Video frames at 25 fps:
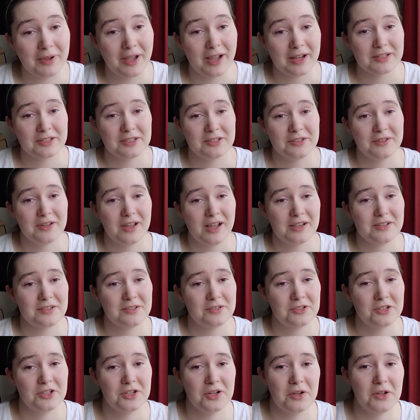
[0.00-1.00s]
back to you guys
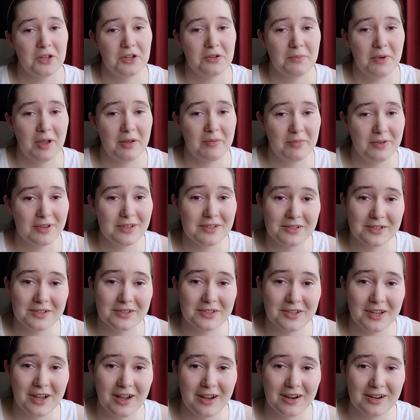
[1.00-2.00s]
and show you my
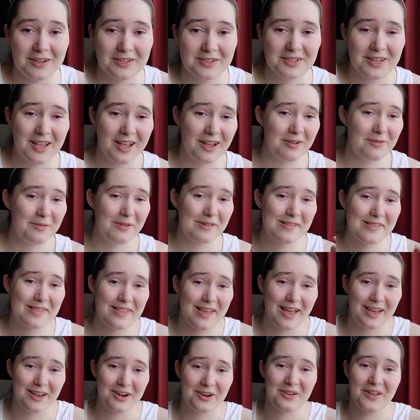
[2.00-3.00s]
business cards. How about
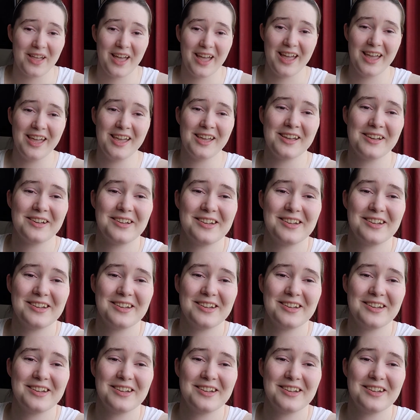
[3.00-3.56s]
that, okay?